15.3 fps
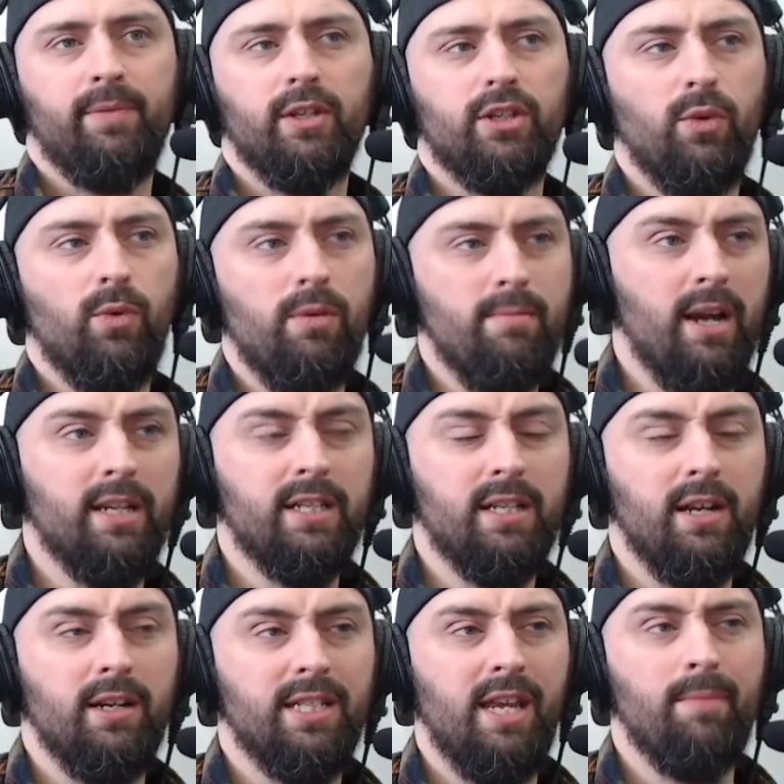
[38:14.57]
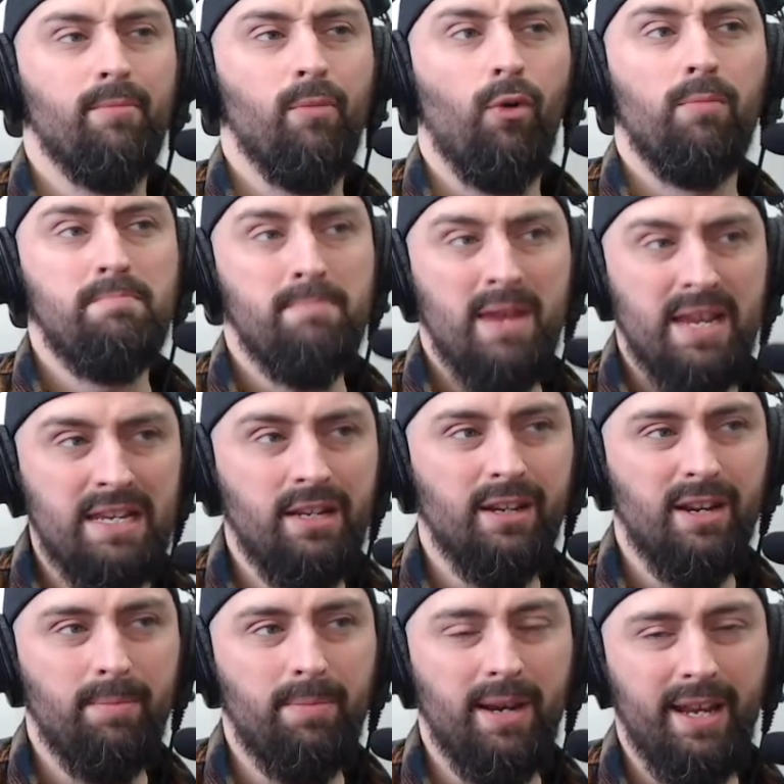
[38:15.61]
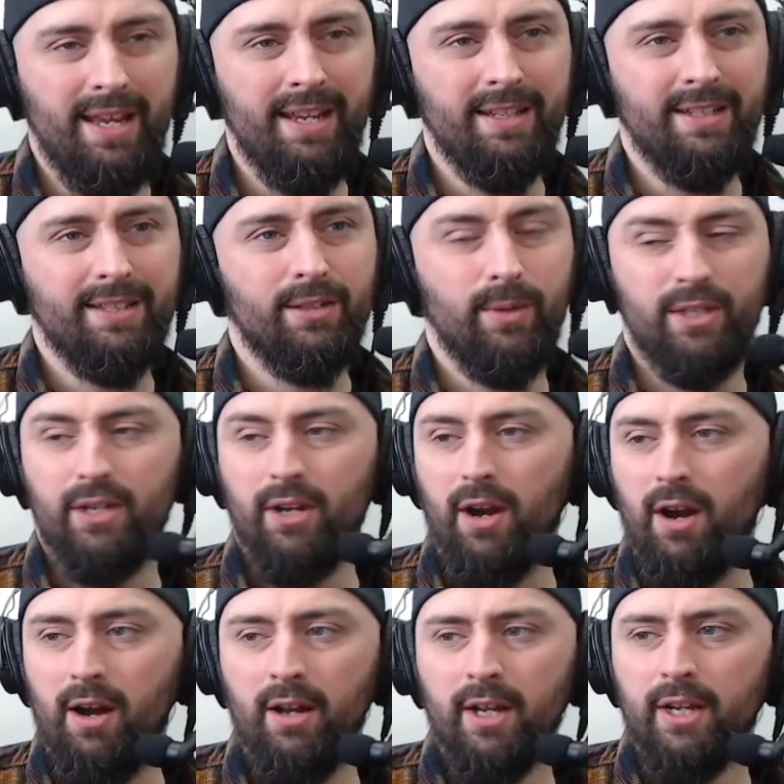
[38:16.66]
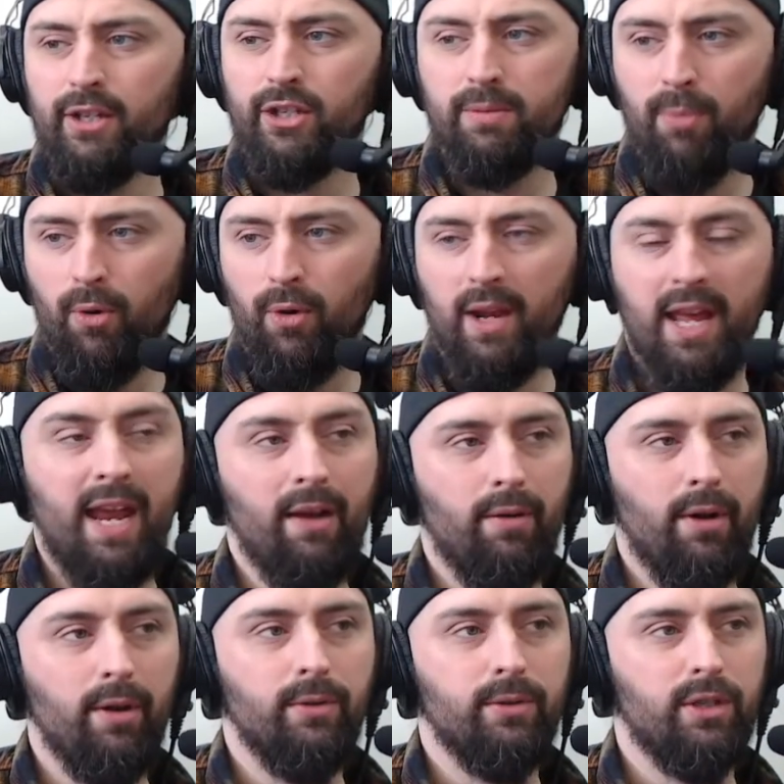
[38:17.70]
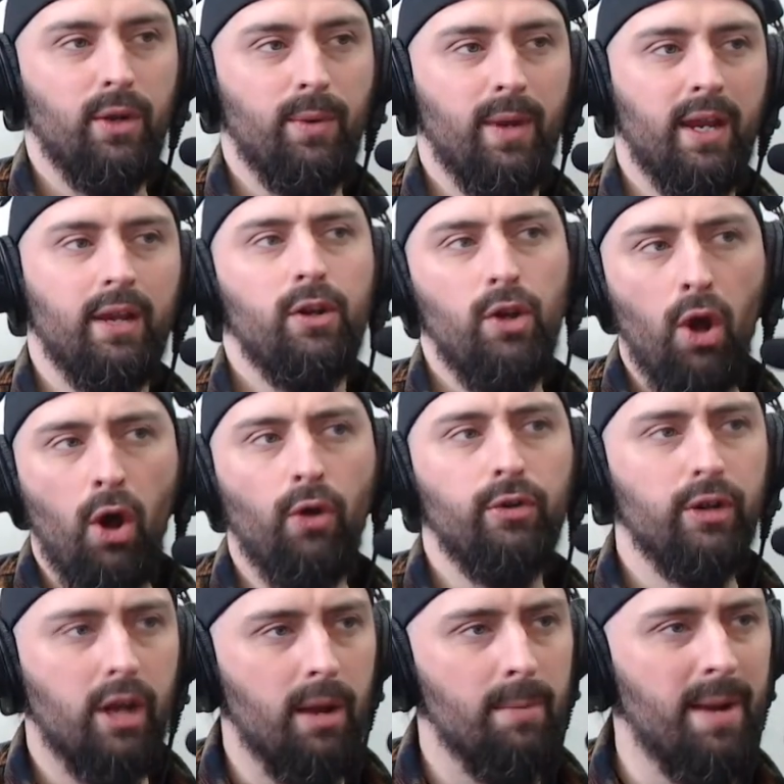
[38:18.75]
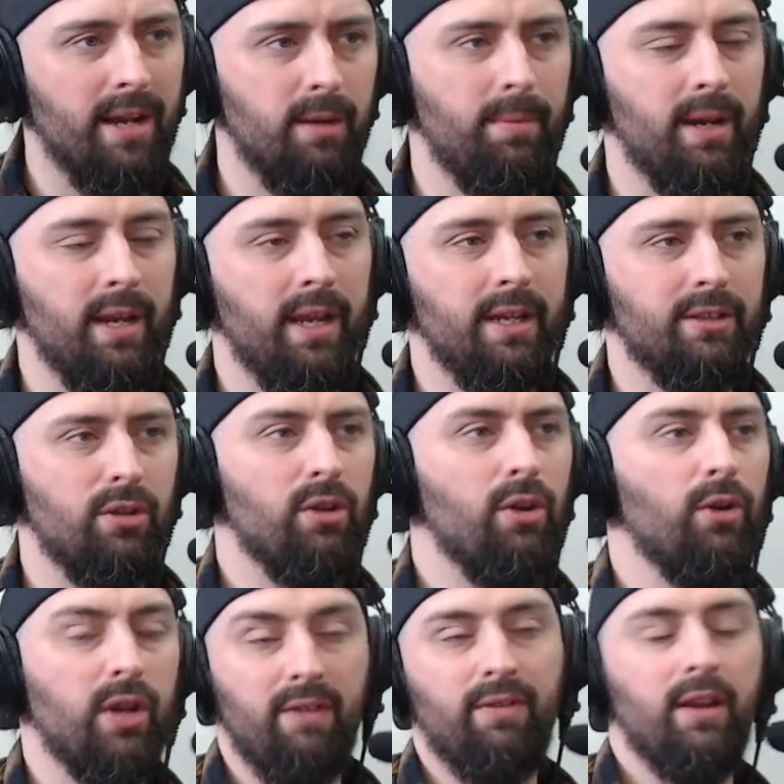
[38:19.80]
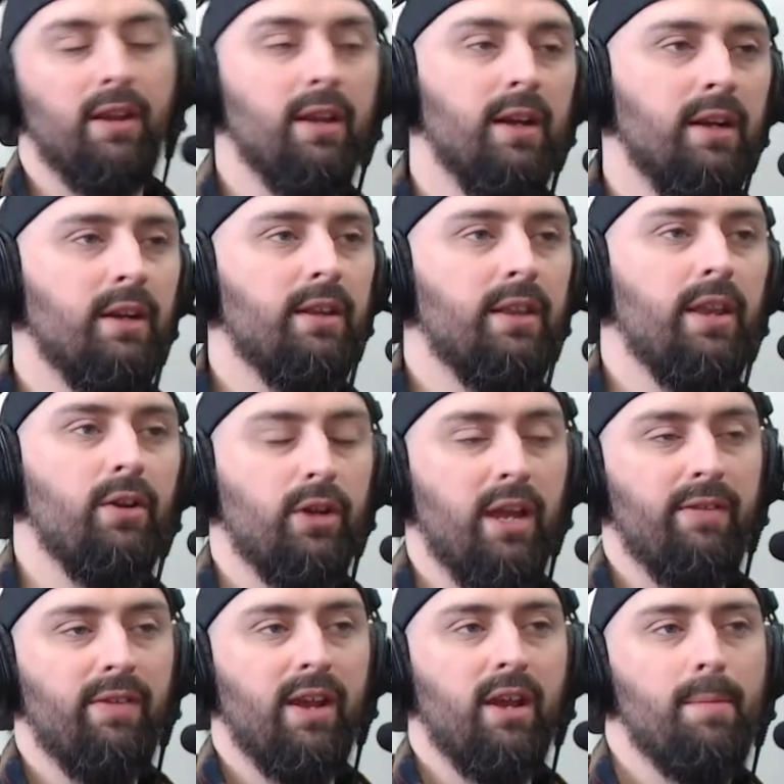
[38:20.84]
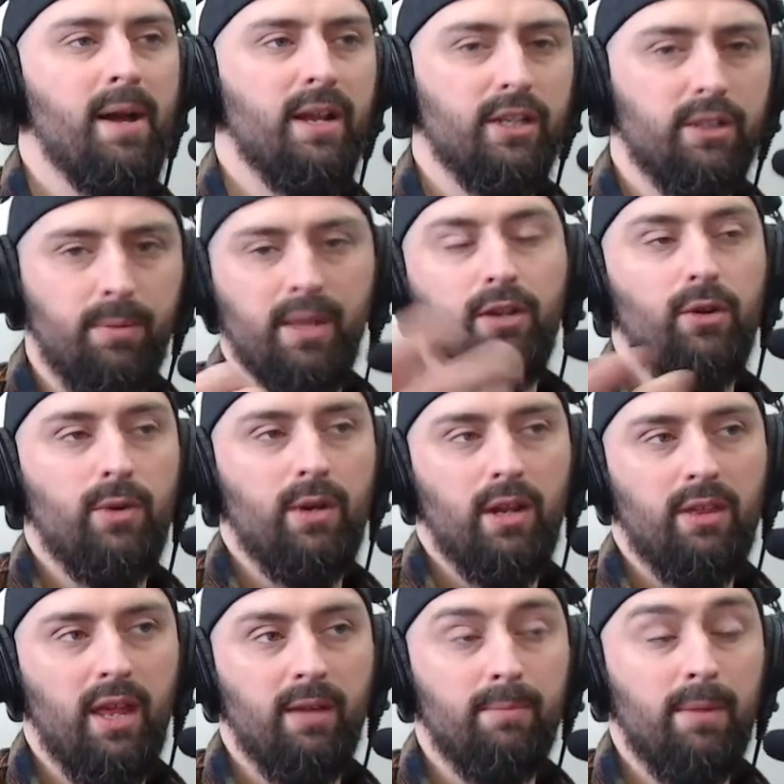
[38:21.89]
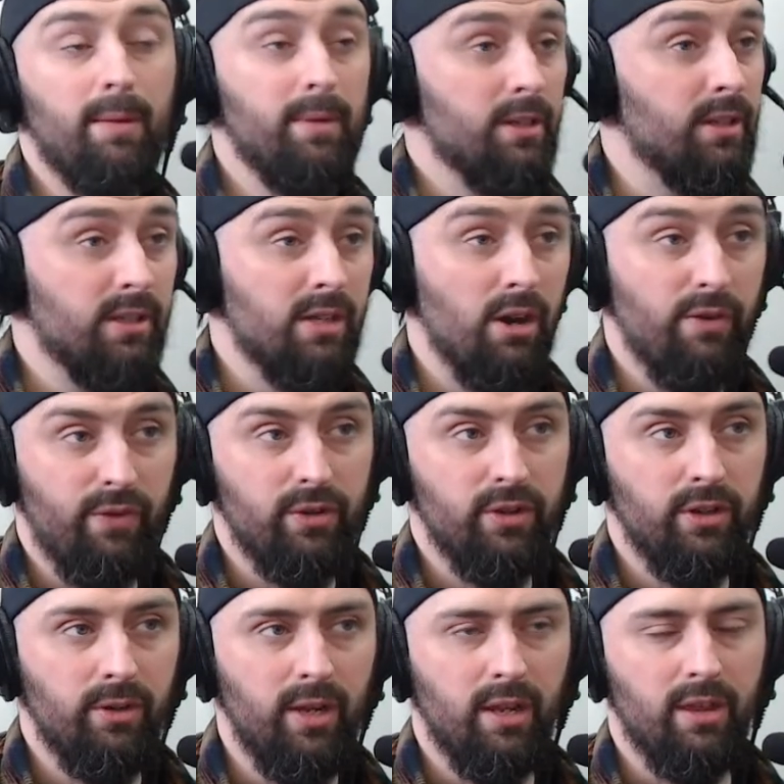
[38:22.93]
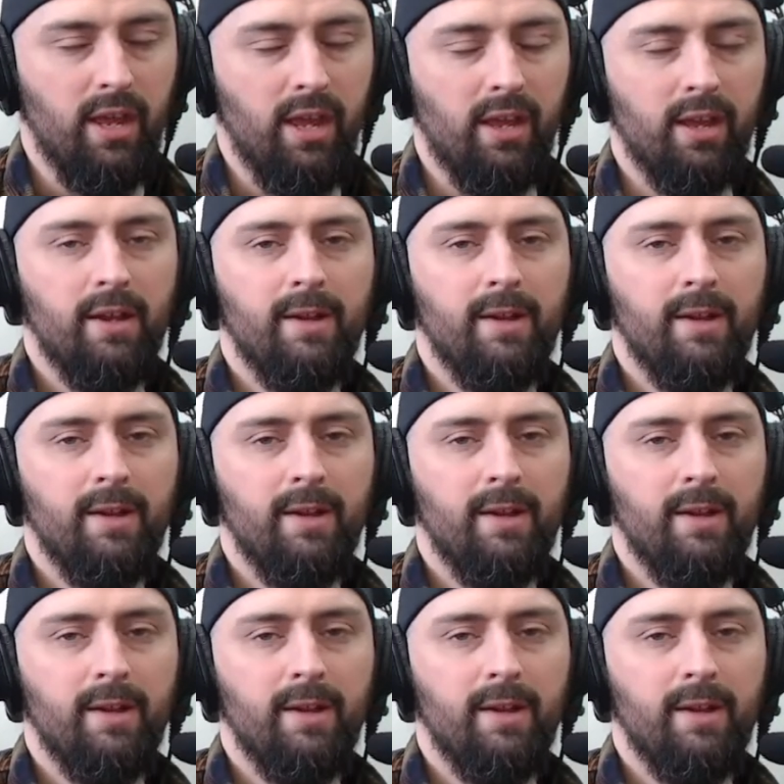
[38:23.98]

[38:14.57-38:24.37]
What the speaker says: So we might start seeing more minion abilities, which are smaller heroes doing non-command abilities. So they're not giving commands, but they're doing a thing. Maybe it's a Seraphon unique thing.